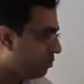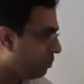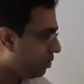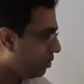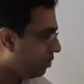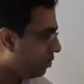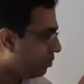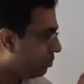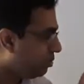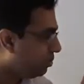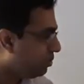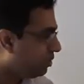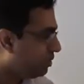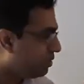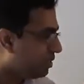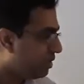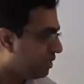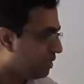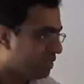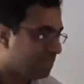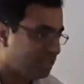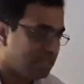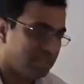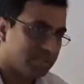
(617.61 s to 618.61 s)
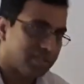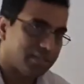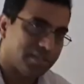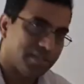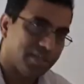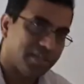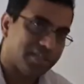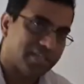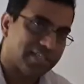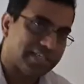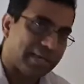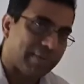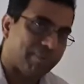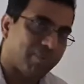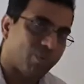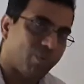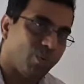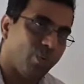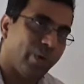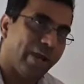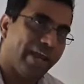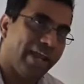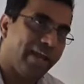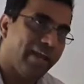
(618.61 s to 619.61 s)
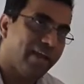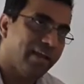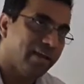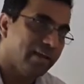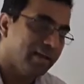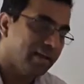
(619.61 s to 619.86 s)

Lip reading: want to do this in a stepped way.